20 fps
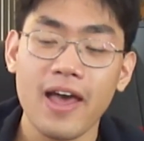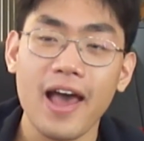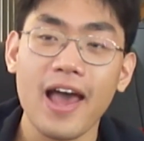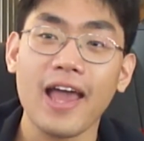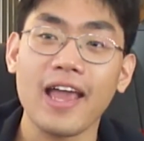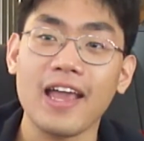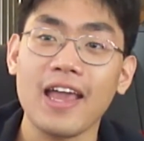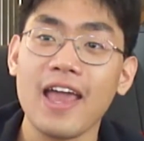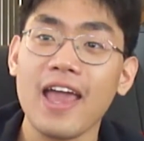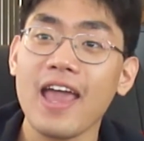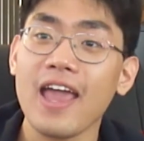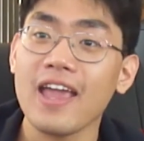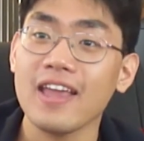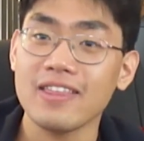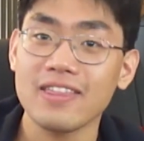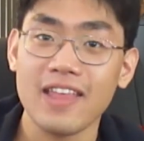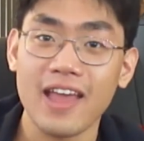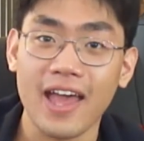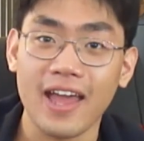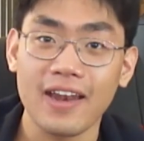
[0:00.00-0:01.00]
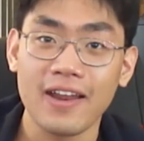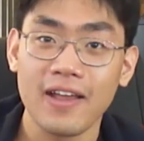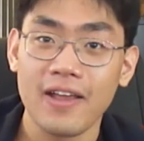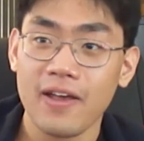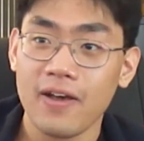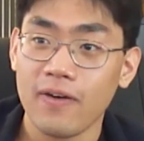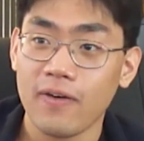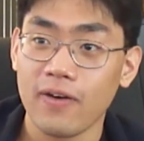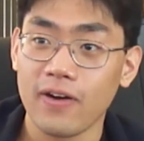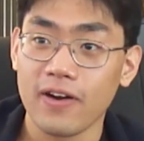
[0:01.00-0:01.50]
I hate that.
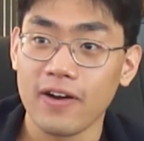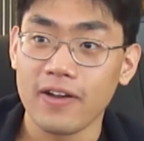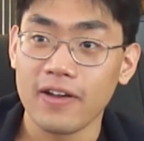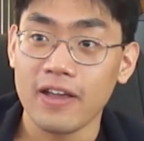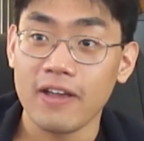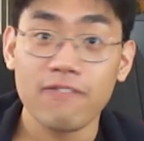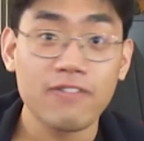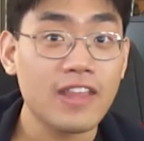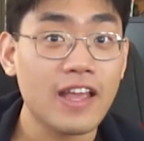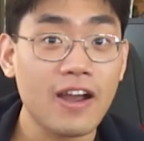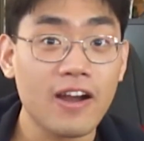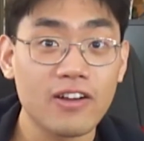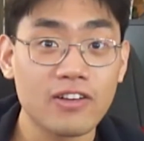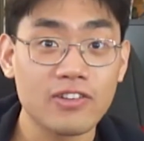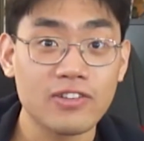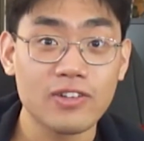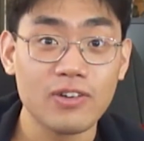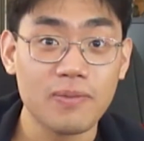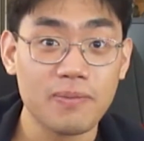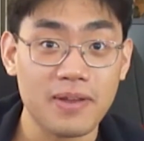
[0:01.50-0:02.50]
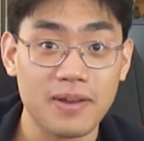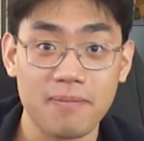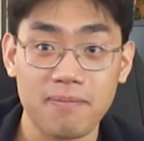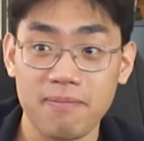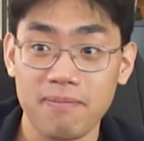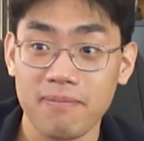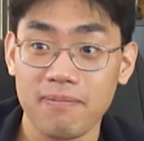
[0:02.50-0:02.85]
Or if they are stupid,